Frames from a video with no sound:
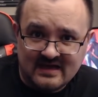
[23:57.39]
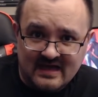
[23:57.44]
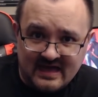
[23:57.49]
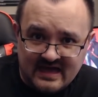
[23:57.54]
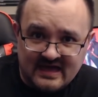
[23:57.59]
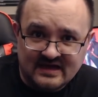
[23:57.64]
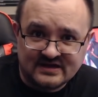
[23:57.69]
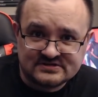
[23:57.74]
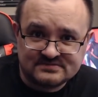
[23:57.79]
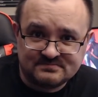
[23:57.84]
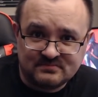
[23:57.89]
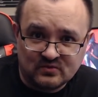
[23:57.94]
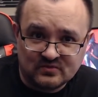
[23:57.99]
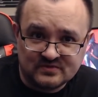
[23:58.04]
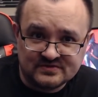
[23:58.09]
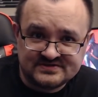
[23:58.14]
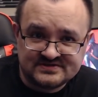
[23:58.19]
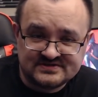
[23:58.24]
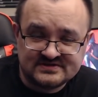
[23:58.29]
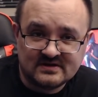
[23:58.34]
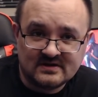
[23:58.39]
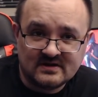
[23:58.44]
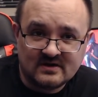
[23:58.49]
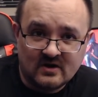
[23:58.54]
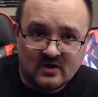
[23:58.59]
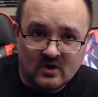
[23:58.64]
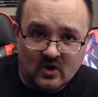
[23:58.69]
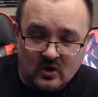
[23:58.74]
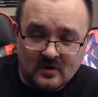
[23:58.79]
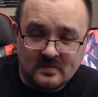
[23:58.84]
expos
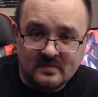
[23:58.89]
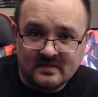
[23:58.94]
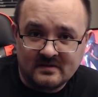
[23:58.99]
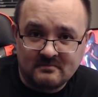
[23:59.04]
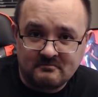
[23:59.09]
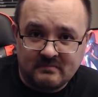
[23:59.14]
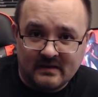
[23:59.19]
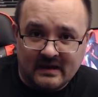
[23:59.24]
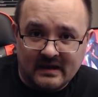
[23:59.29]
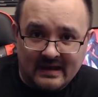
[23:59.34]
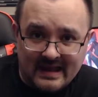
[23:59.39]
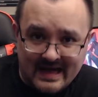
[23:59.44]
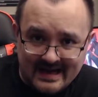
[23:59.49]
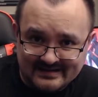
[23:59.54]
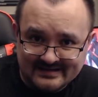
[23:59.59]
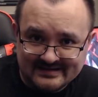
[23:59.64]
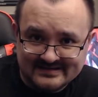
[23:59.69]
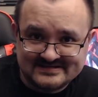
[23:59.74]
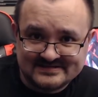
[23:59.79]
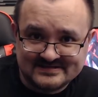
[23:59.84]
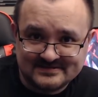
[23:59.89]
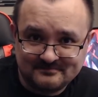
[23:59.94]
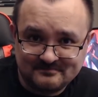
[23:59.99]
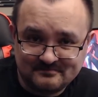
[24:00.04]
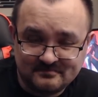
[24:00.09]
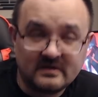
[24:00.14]
on the planet.